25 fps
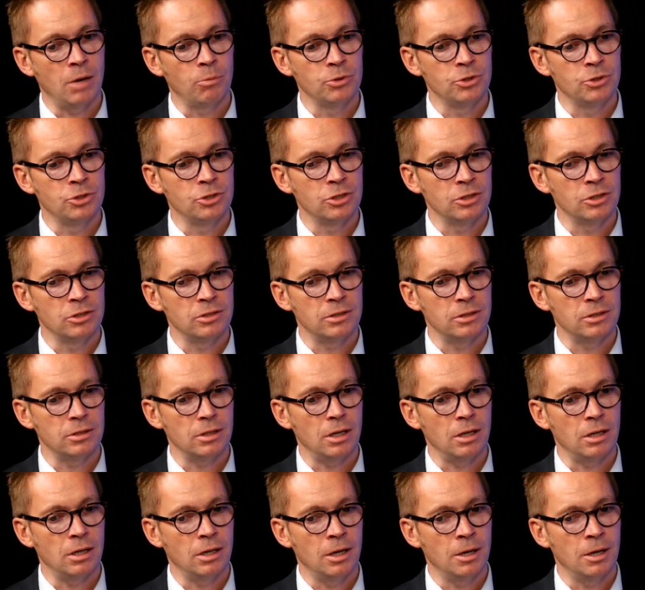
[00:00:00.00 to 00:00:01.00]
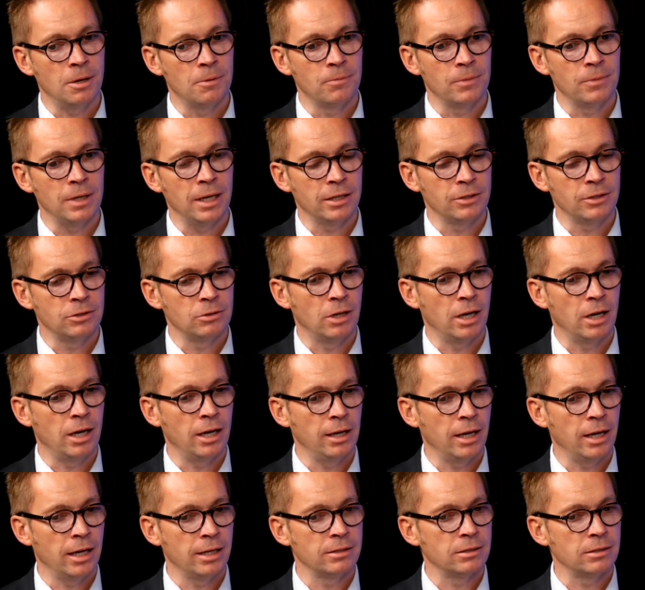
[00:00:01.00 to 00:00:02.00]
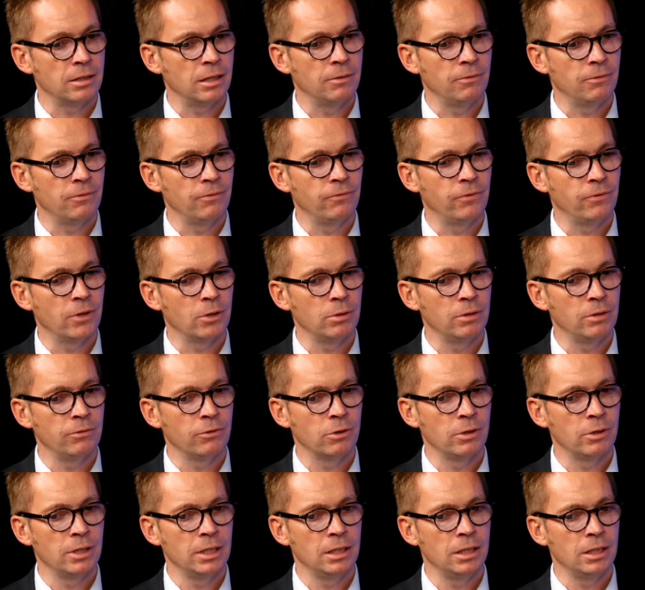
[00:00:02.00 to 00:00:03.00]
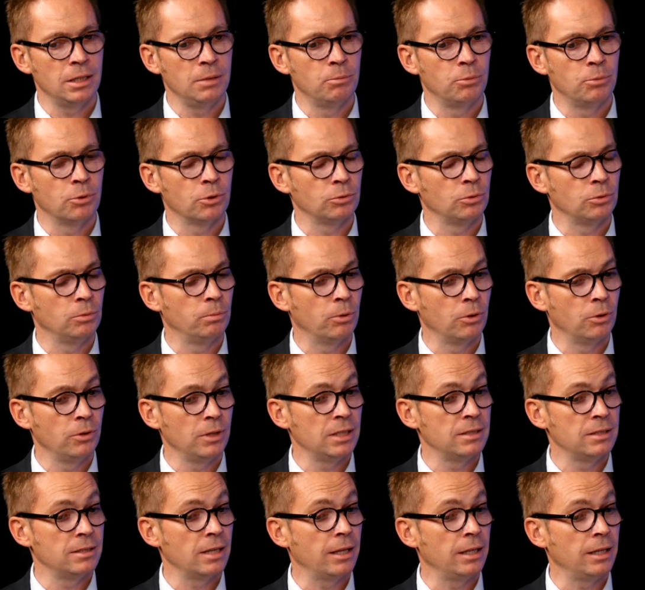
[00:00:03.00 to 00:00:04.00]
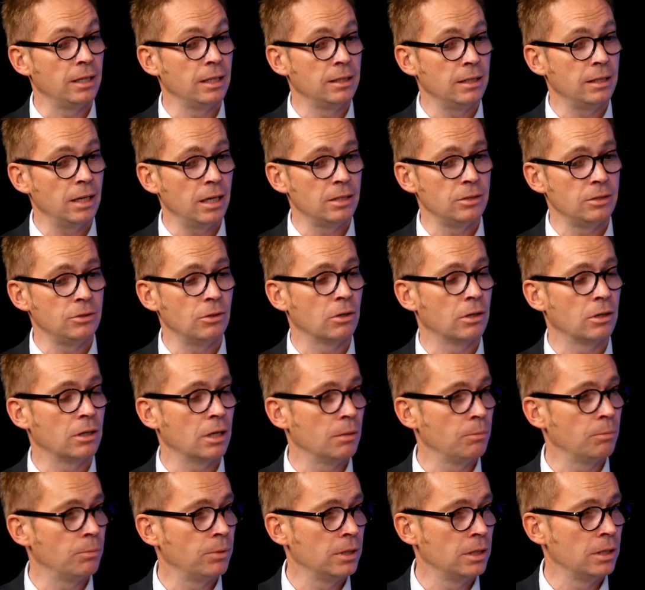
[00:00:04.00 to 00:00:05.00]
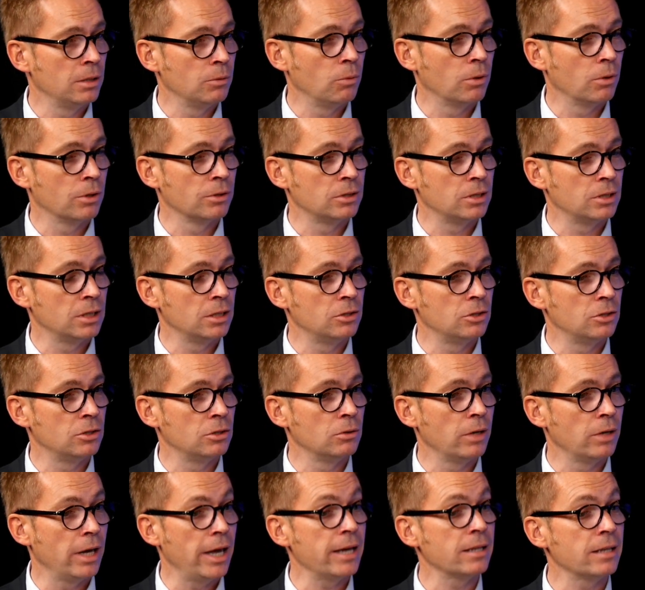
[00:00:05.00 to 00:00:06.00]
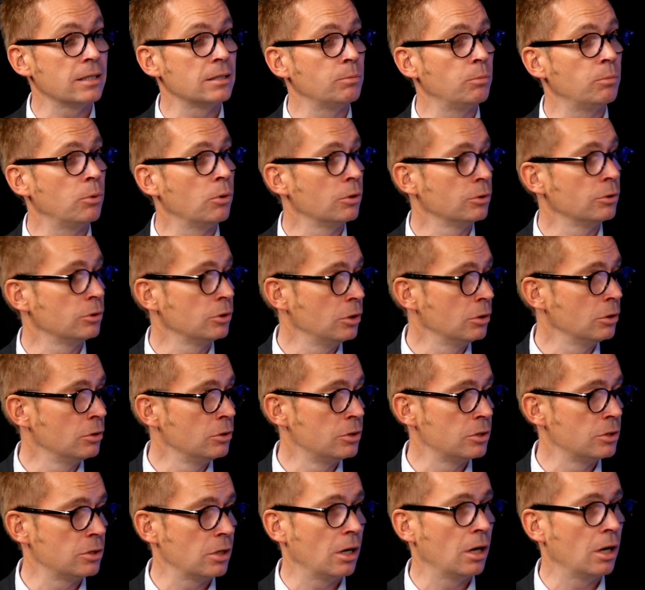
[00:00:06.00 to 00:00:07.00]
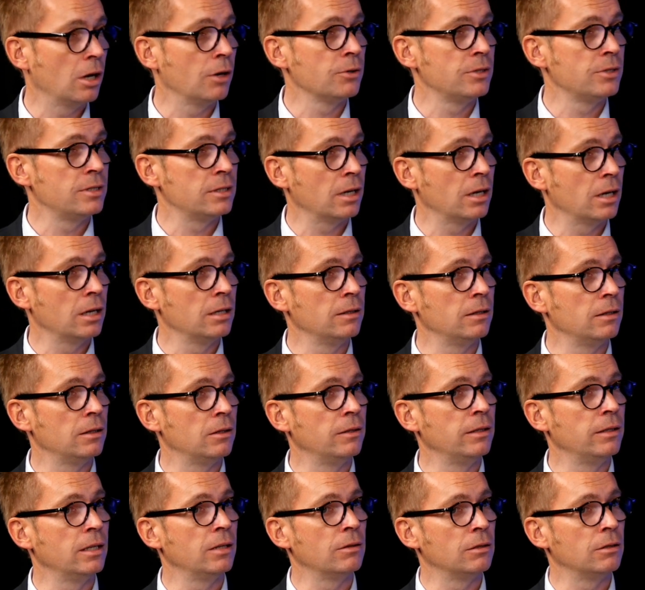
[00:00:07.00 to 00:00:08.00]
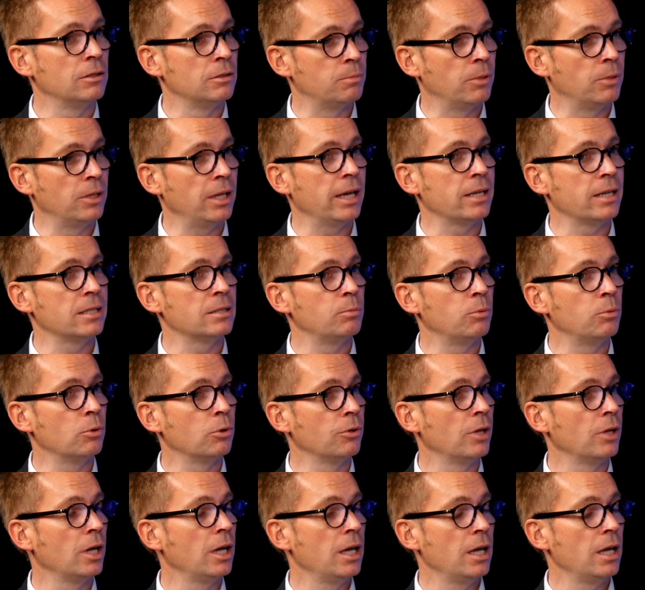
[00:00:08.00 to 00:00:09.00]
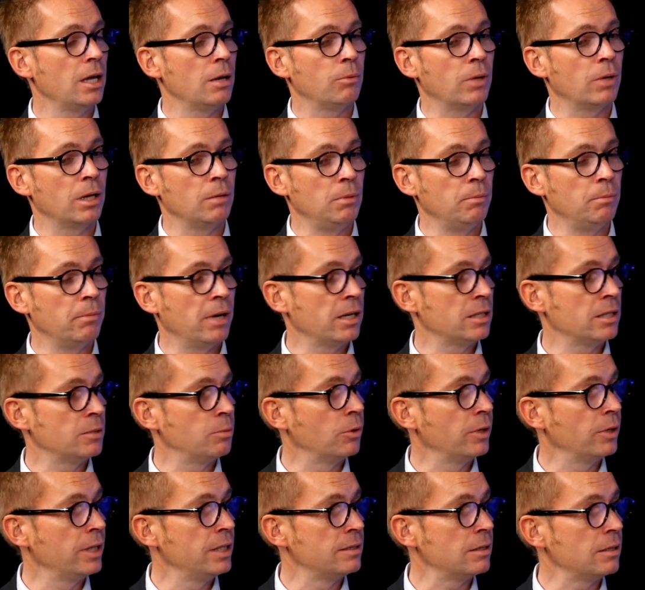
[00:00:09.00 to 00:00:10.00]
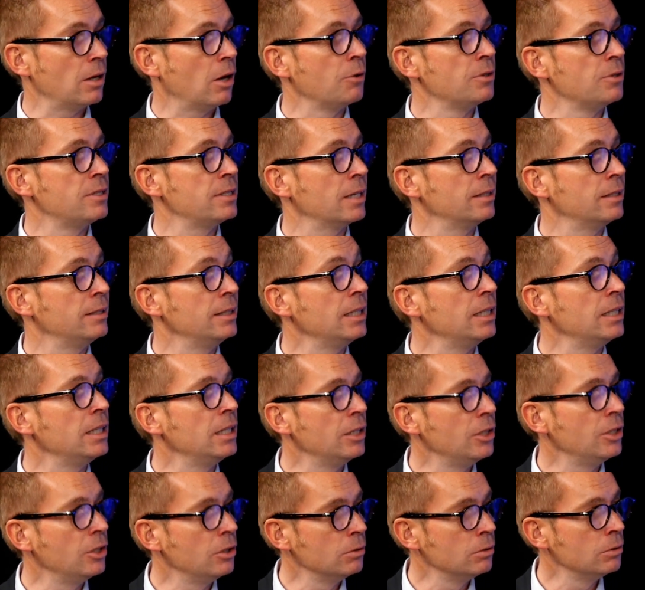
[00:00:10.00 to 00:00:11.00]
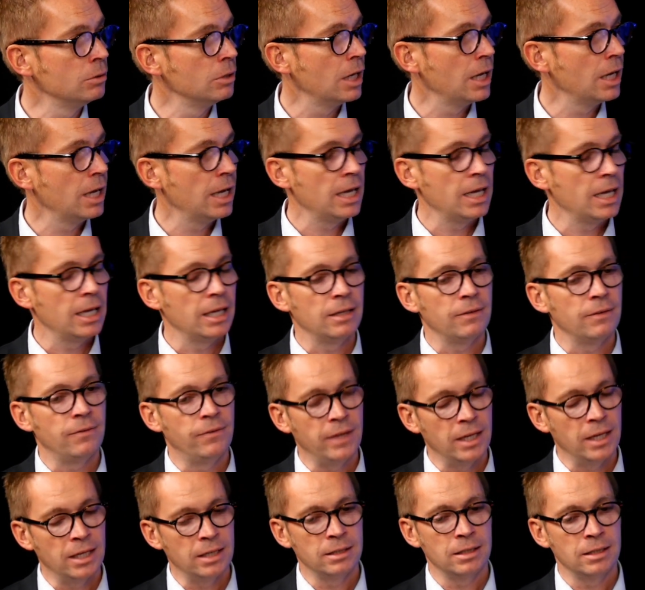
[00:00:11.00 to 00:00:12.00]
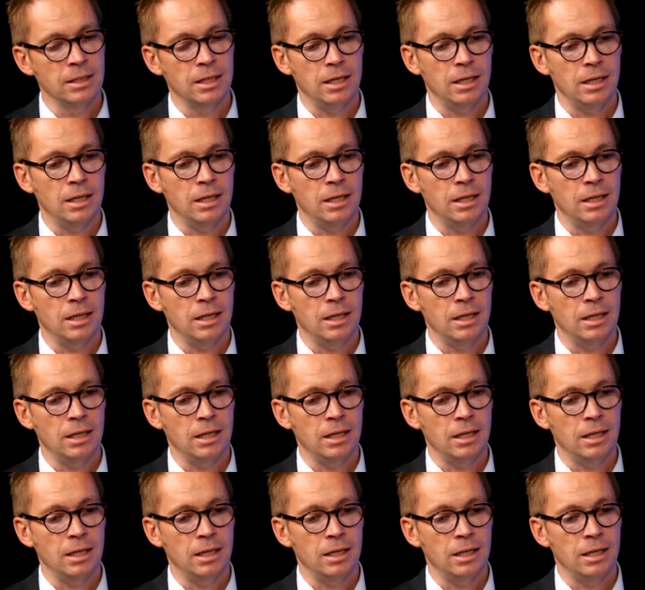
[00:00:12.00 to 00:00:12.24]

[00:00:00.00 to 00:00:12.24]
just like to highlight a very, very important point is that in case your company wanted to export goods outside the Netherlands, but export, what I mean by export is outside the EU, then